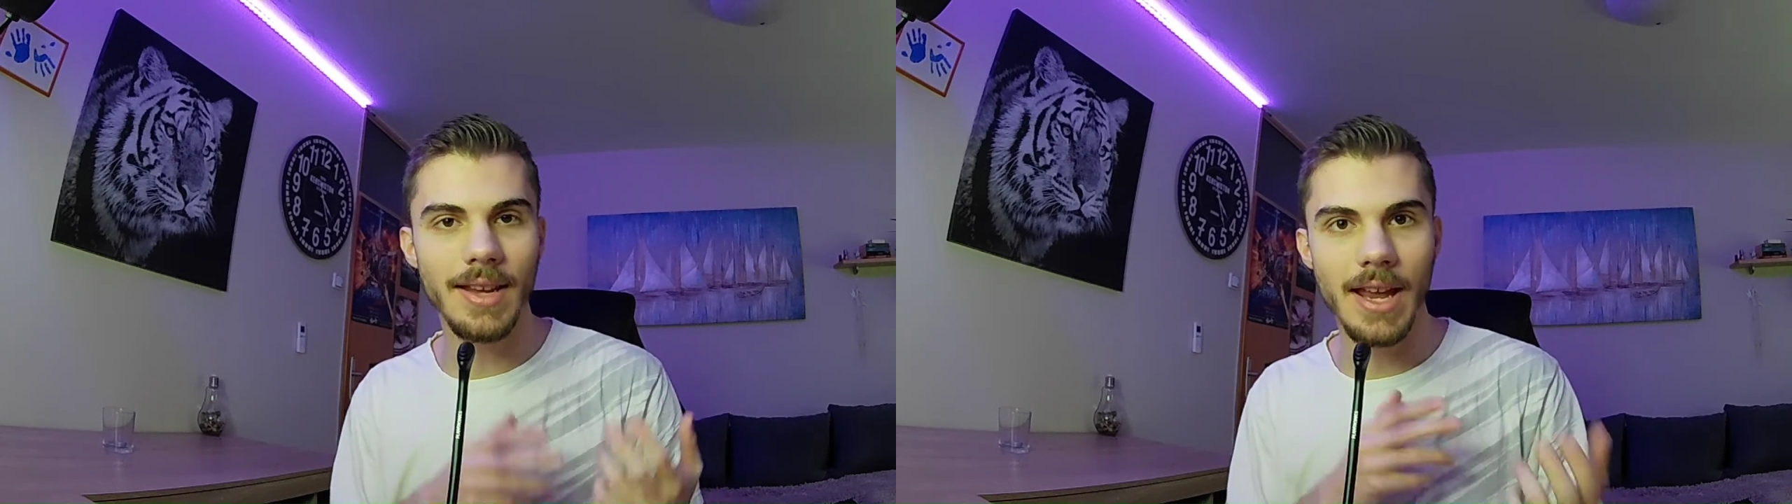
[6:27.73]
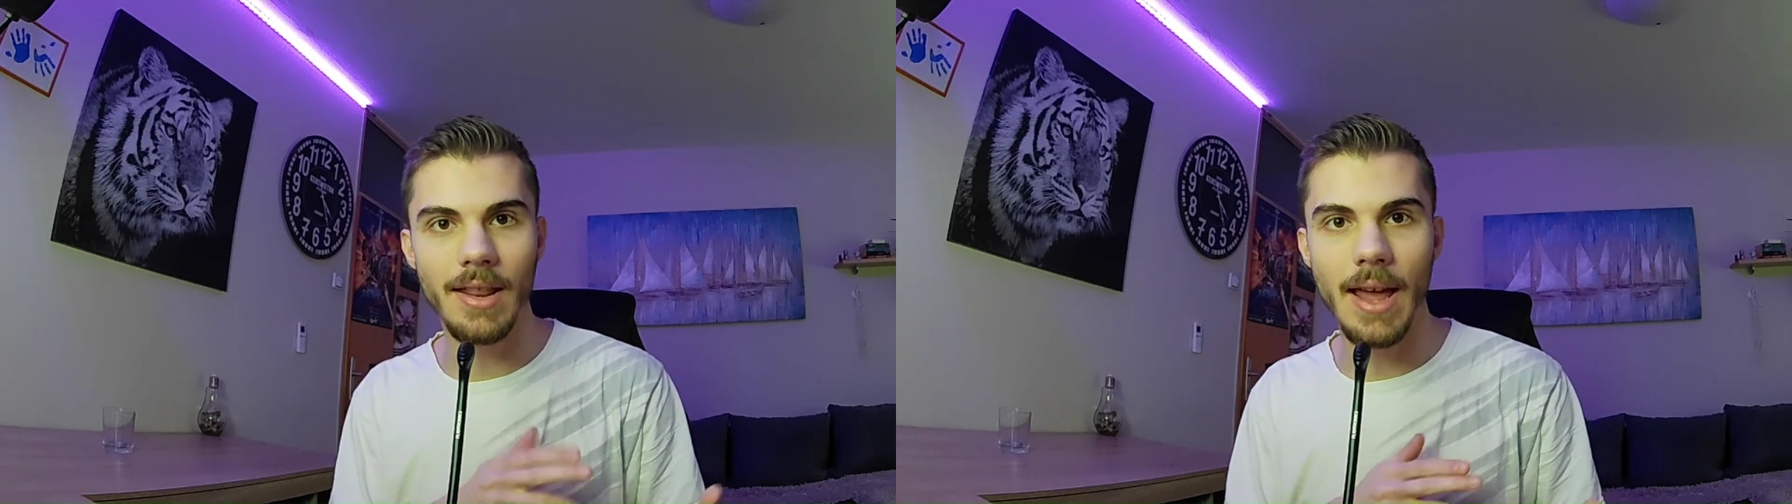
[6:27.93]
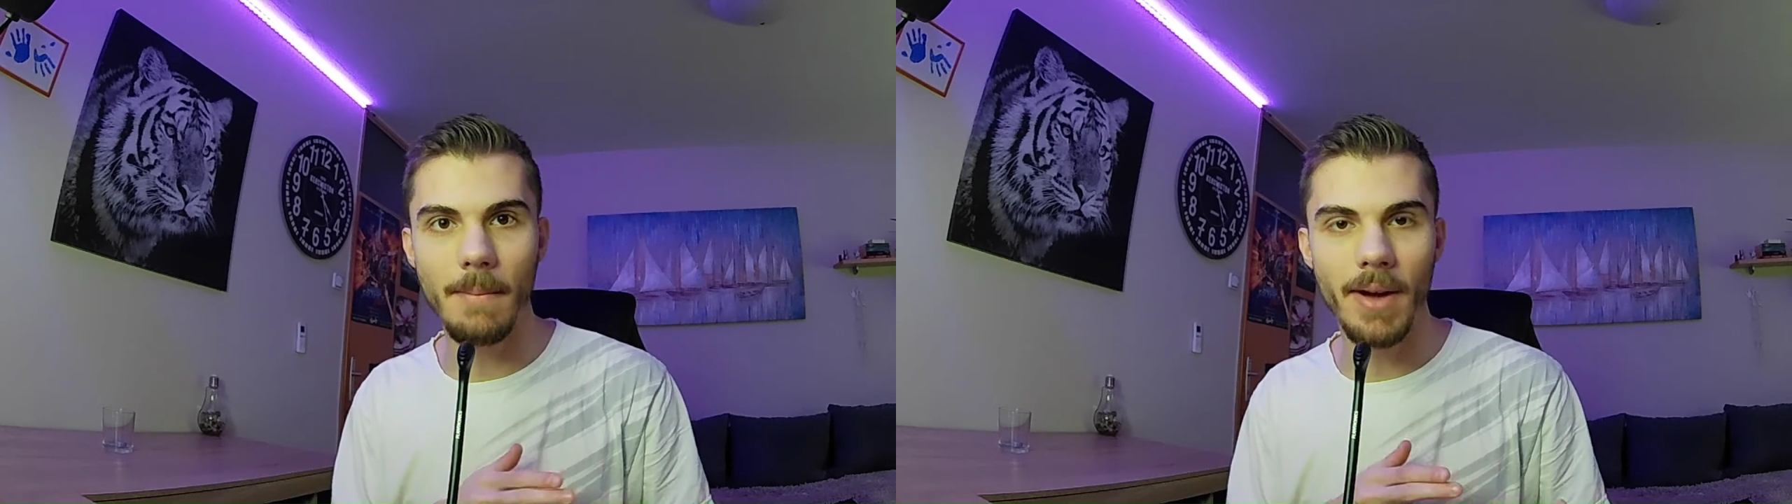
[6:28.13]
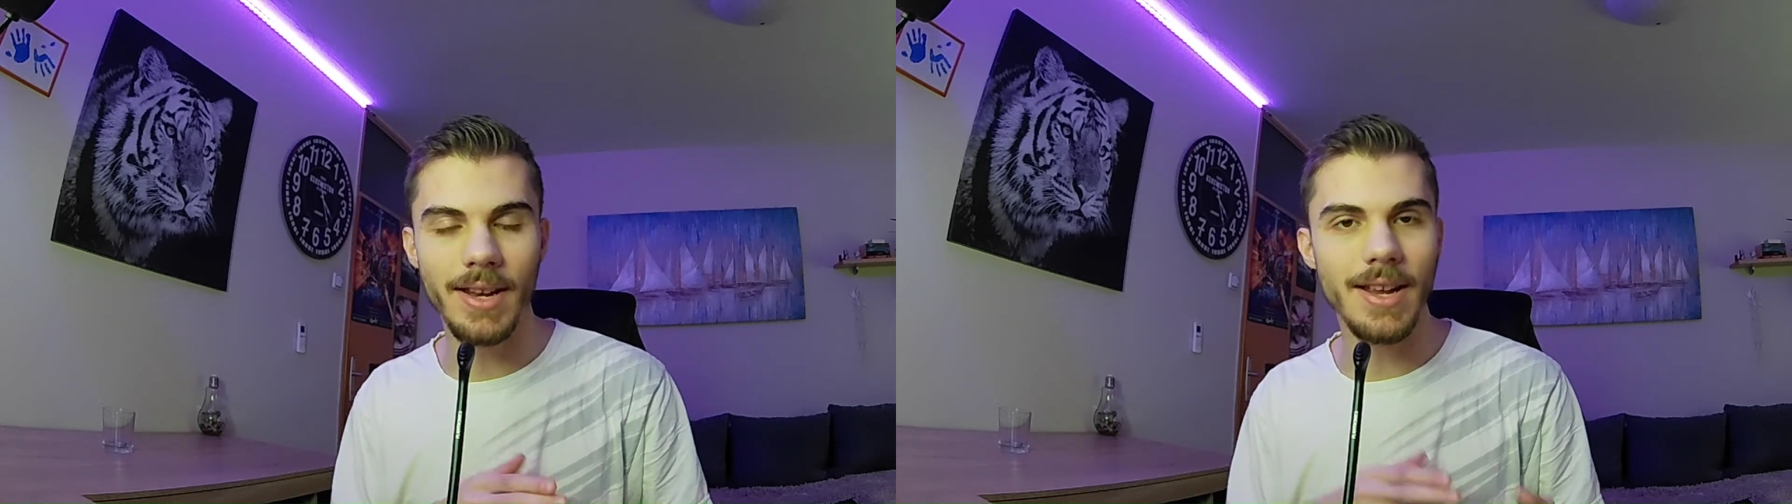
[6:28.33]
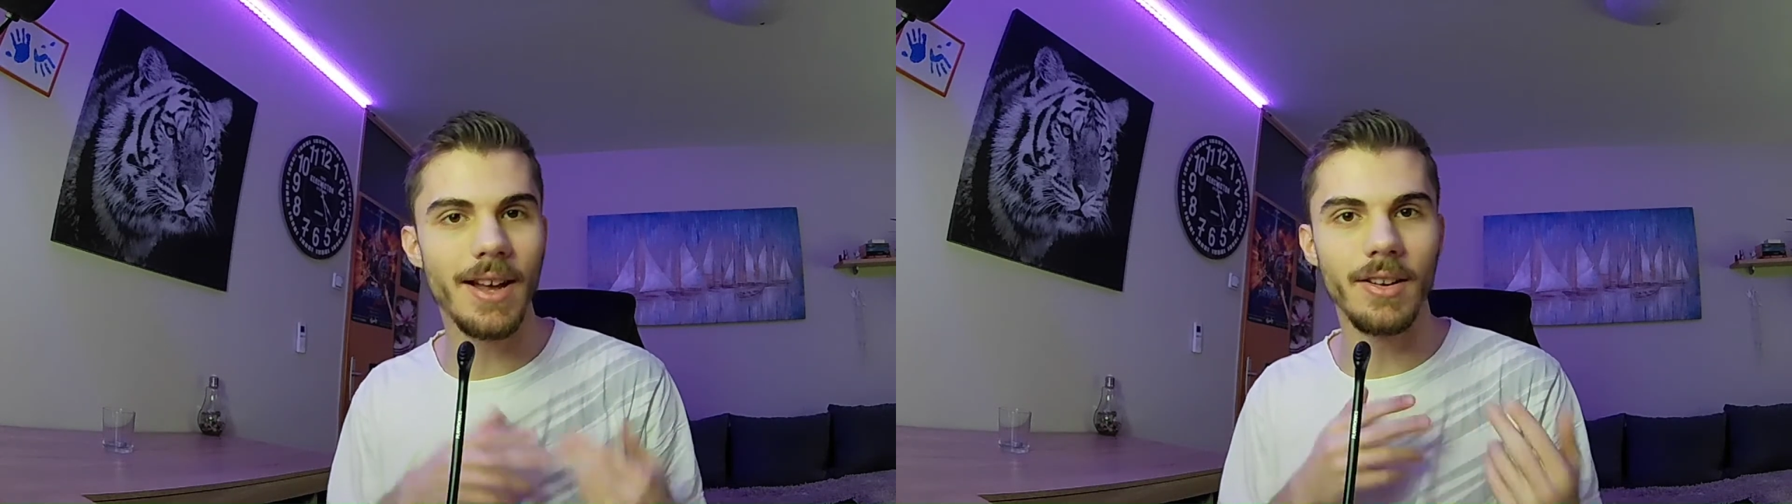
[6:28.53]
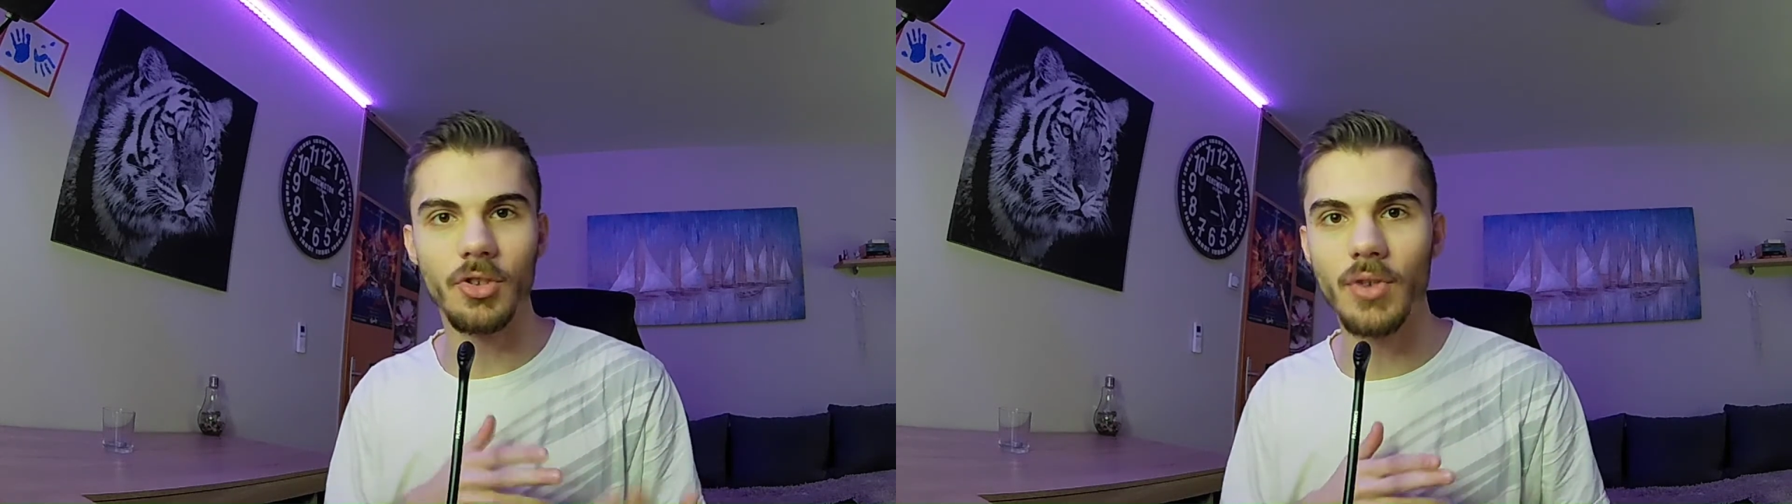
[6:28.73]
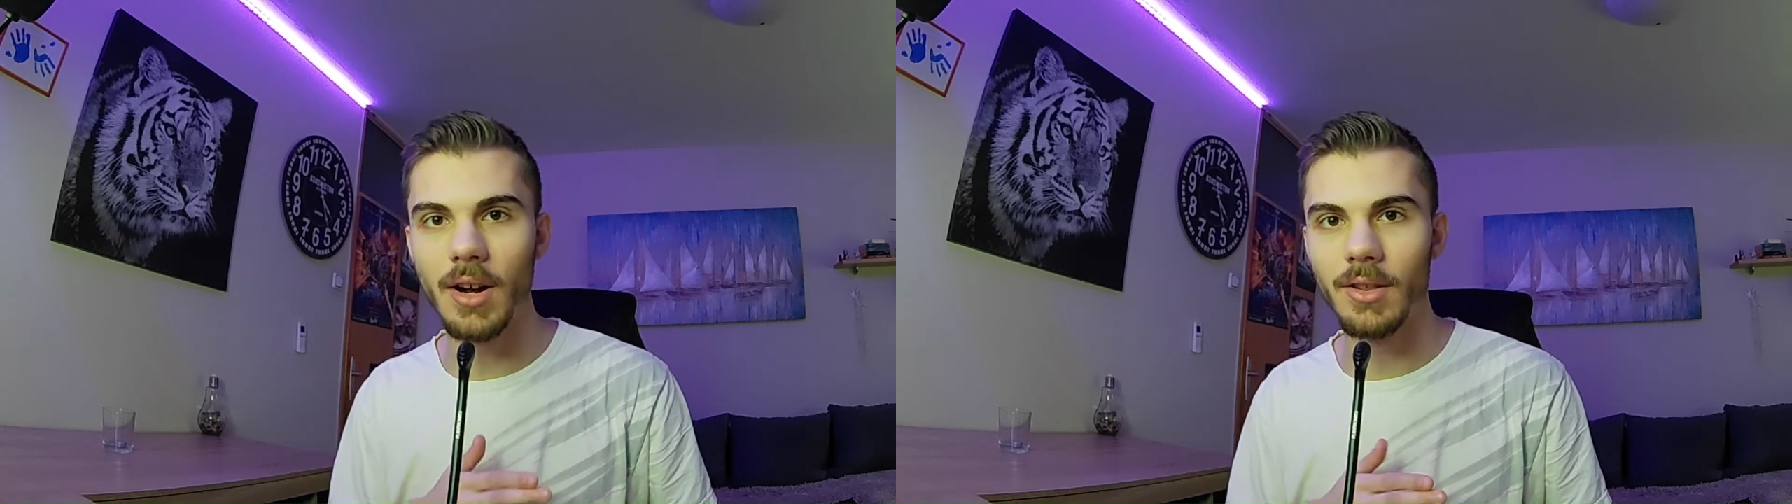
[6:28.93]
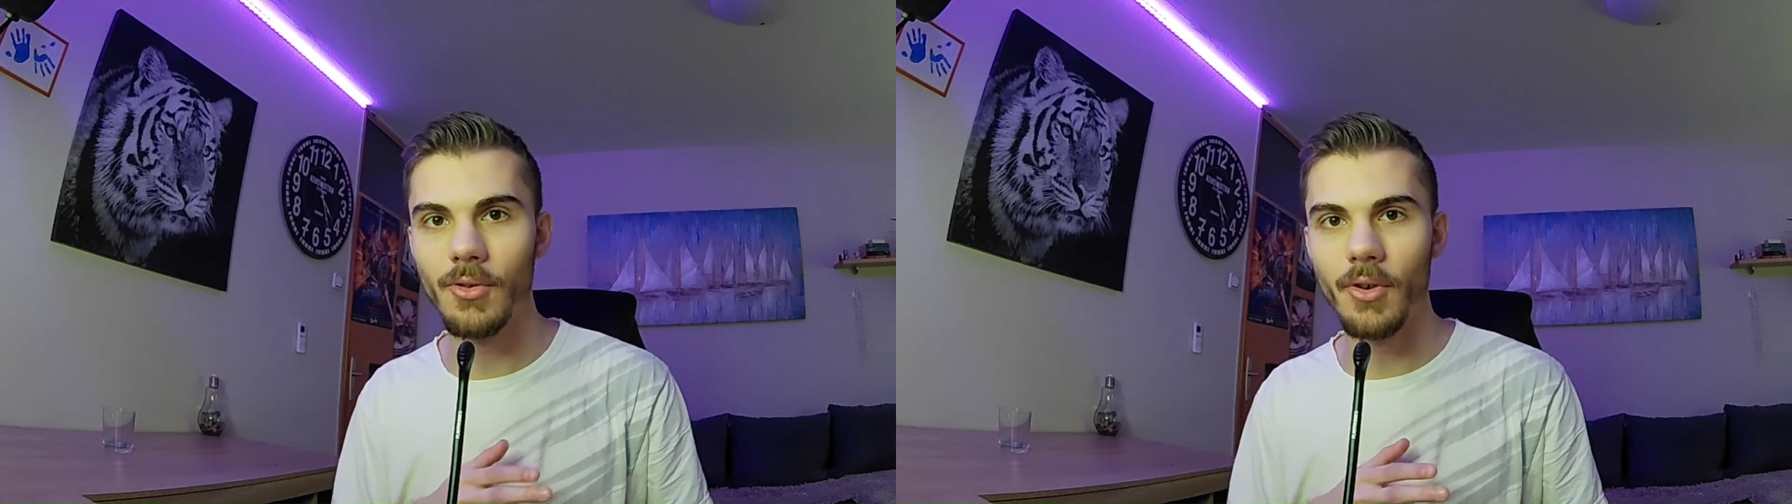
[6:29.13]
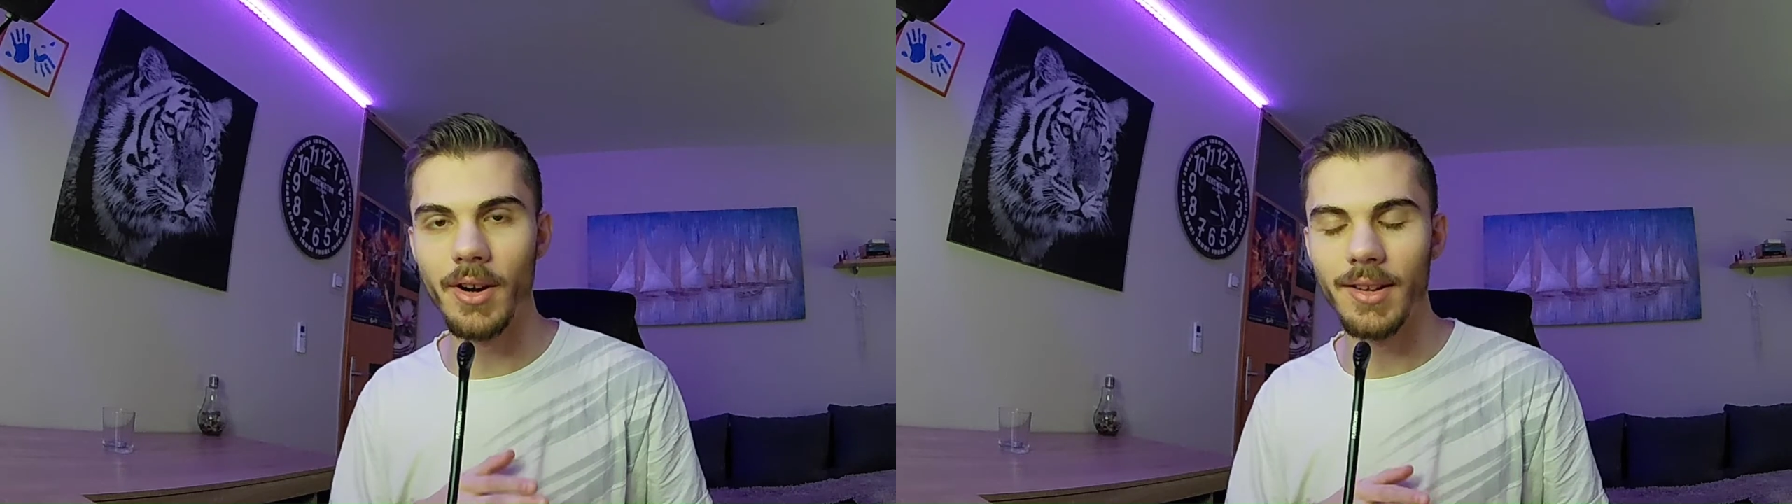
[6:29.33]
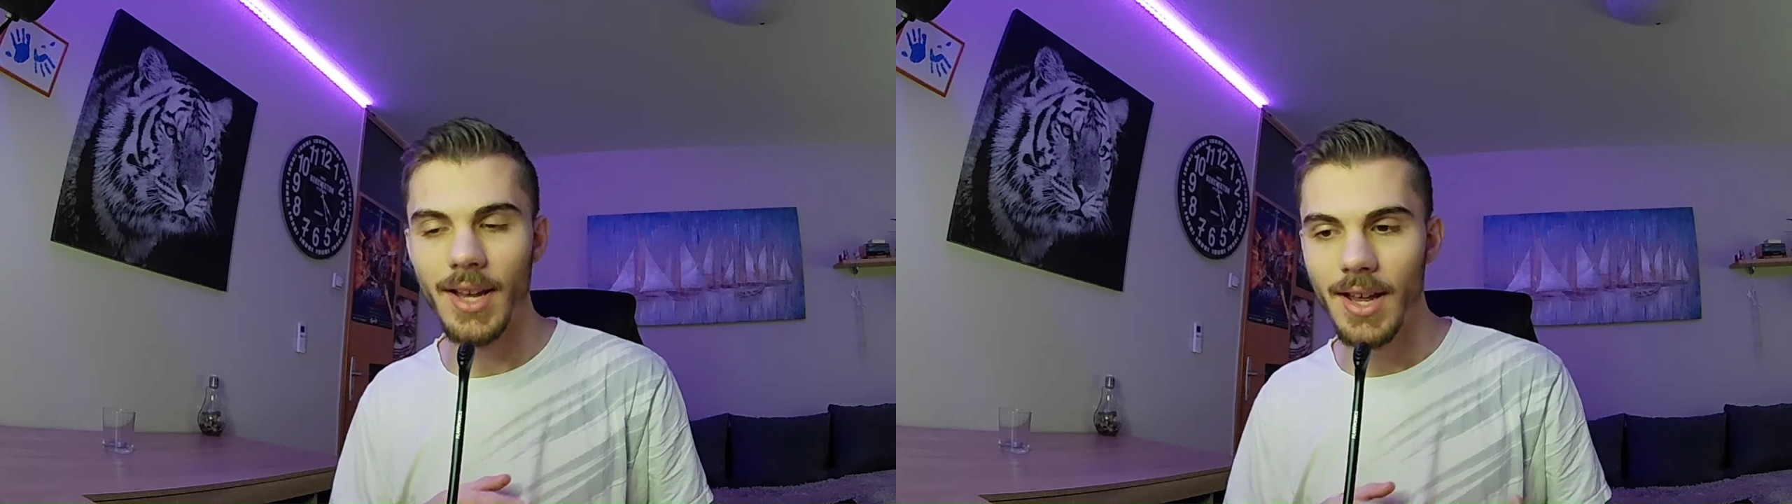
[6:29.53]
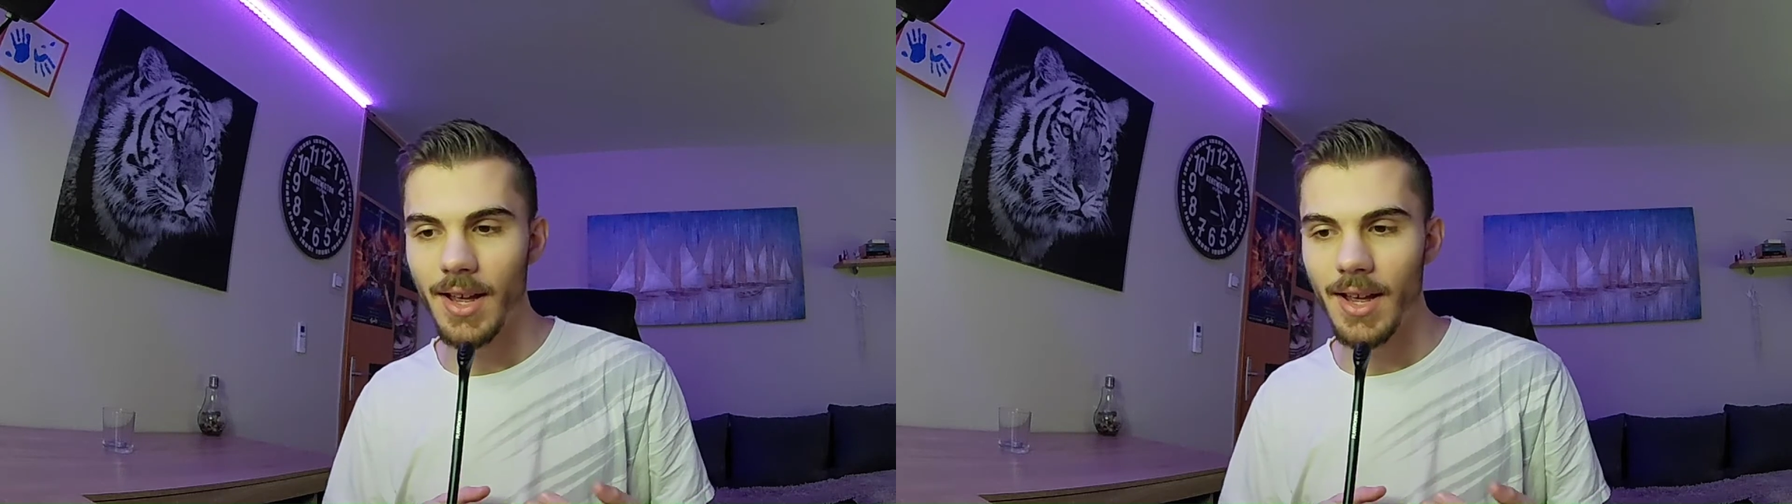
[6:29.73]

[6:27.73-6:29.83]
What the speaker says: kidnapped by the other drug lord